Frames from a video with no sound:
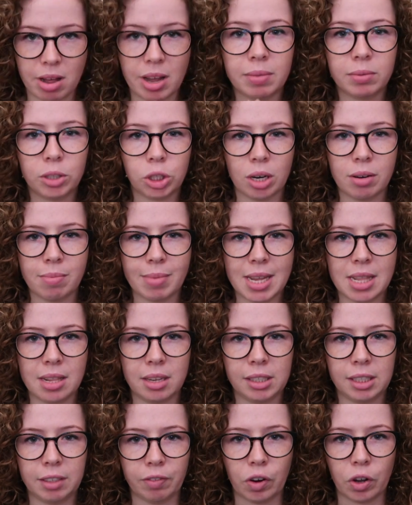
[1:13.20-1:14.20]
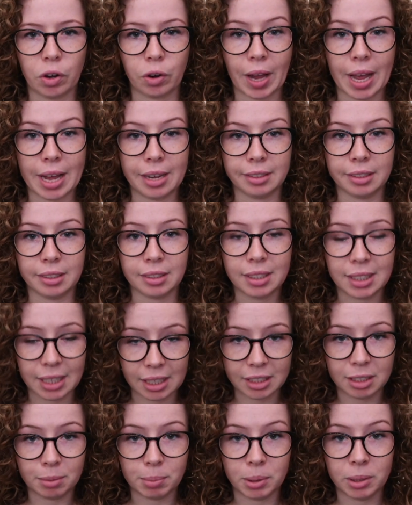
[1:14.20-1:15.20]
I'm trying to make this vlog as
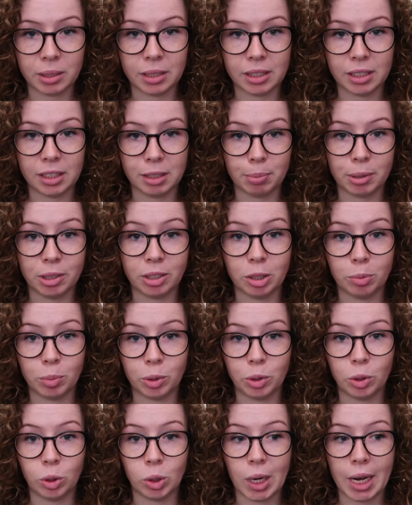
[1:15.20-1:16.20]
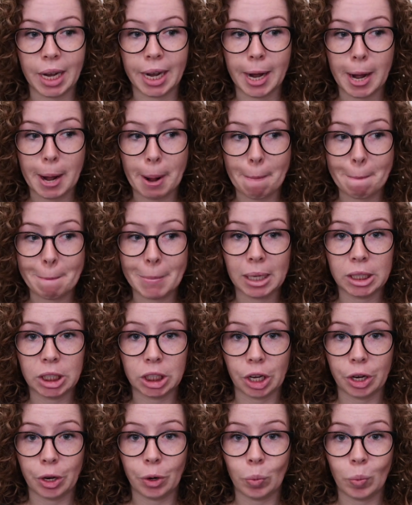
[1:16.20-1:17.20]
accessible as possible.
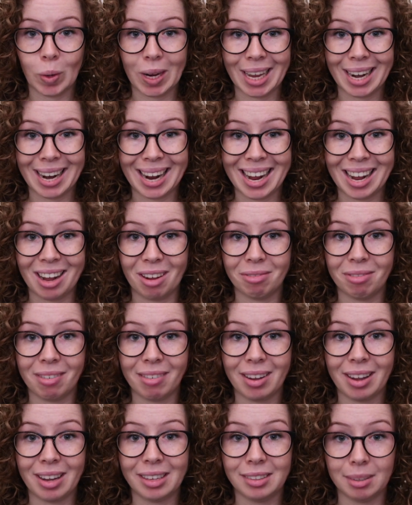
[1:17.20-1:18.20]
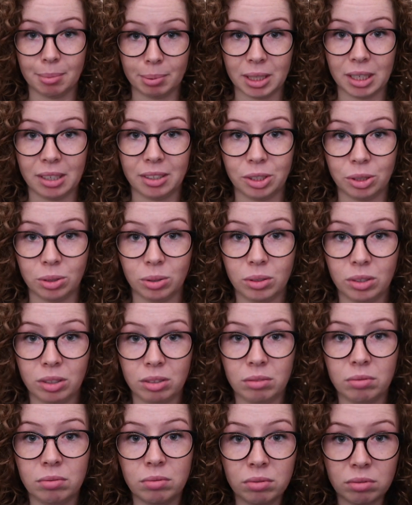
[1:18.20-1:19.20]
So we're gonna have
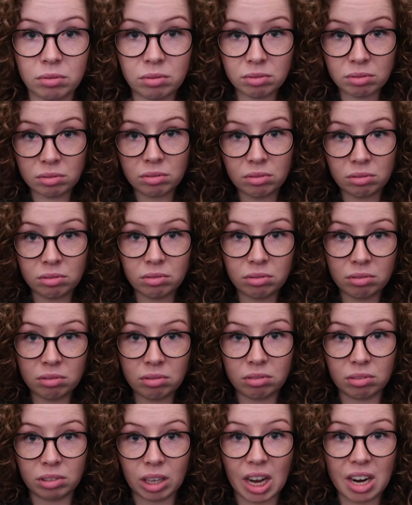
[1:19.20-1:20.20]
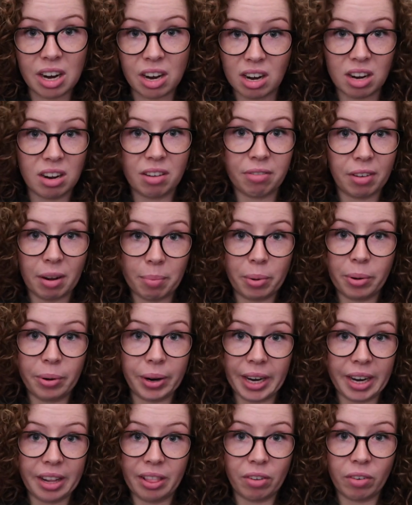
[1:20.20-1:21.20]
subtitles. I don't know if I'm
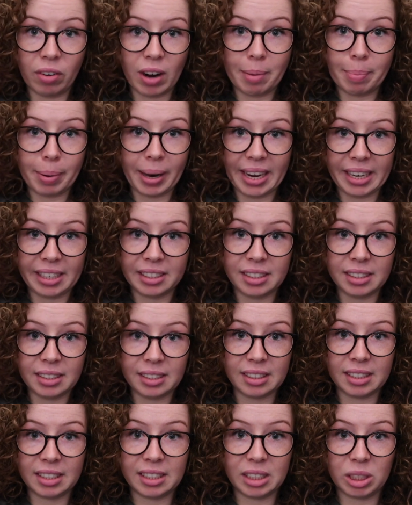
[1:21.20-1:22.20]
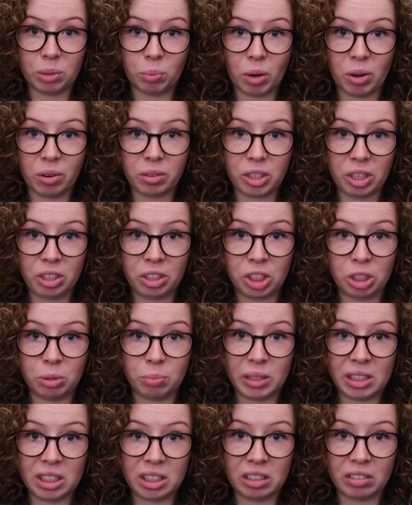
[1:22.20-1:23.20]
pointing in the right place. This is what
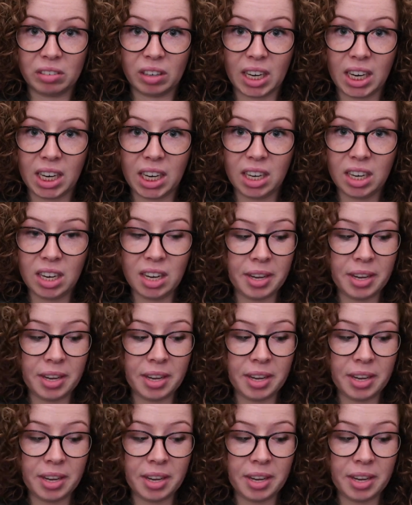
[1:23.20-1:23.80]
YouTubers do, right?